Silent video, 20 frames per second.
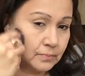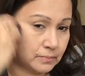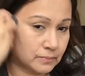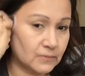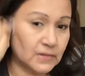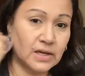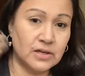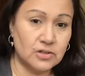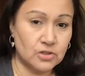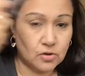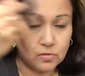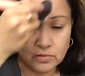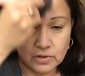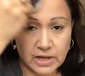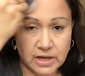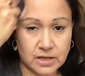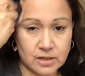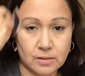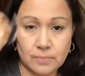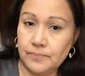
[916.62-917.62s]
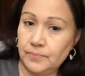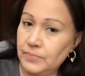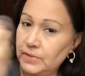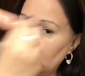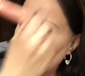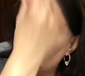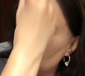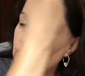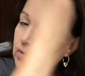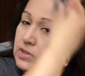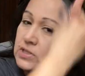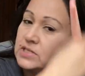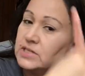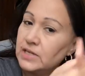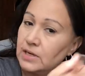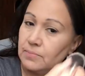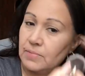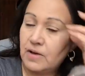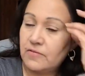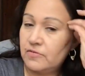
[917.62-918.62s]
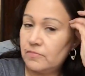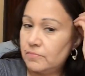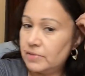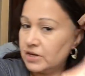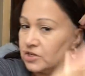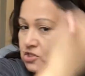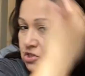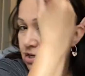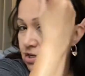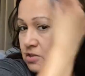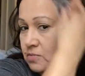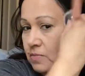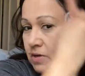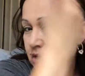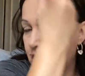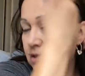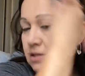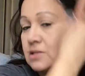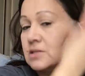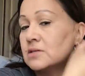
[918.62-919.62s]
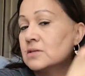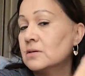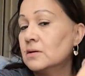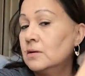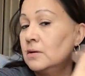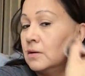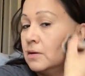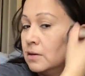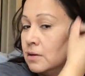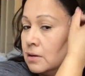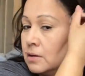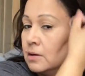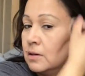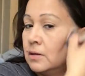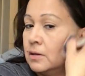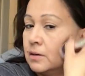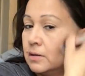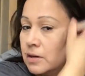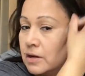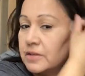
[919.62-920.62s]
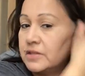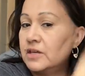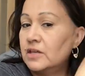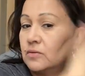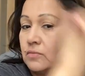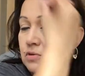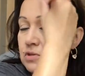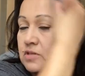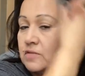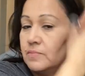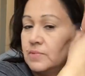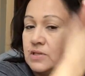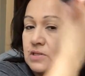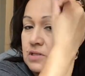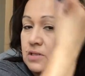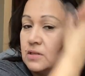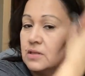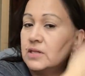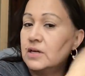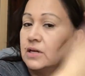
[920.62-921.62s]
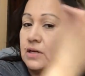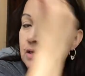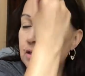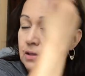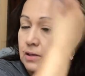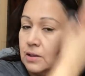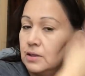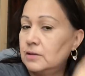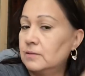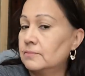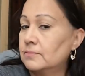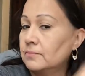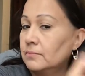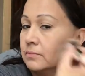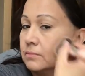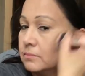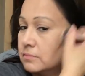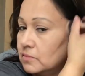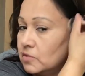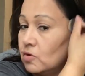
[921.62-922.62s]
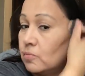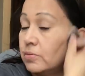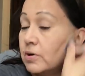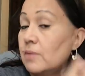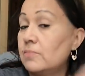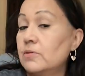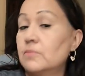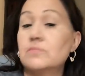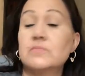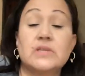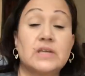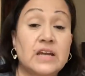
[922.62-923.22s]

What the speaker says: I don't like them. That was one set I bought from BH Cosmetics. All the other ones have been synthetic and no problems.